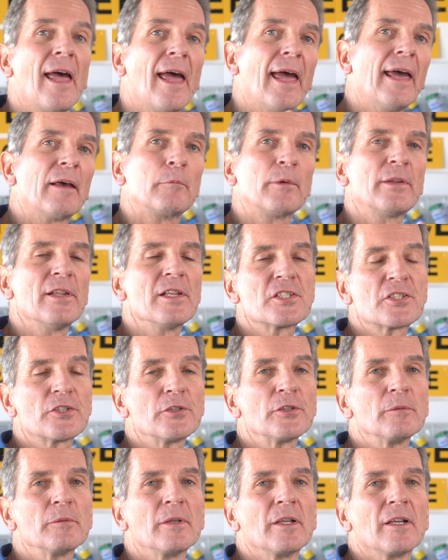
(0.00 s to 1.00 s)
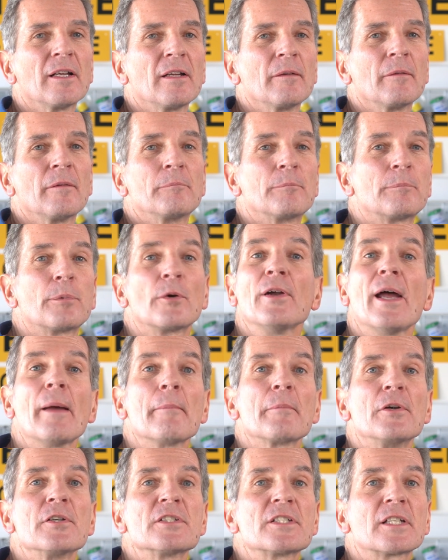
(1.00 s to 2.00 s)
and within certain uh,
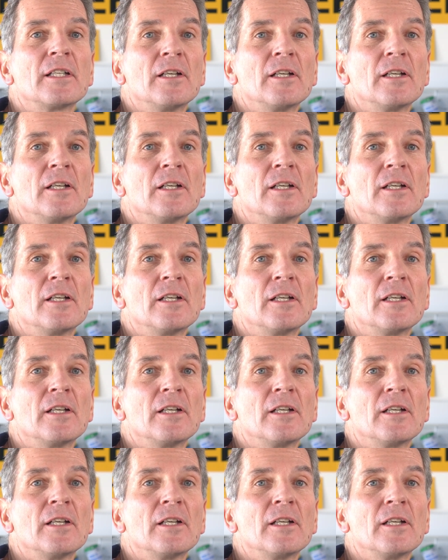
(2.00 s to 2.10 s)
parameters,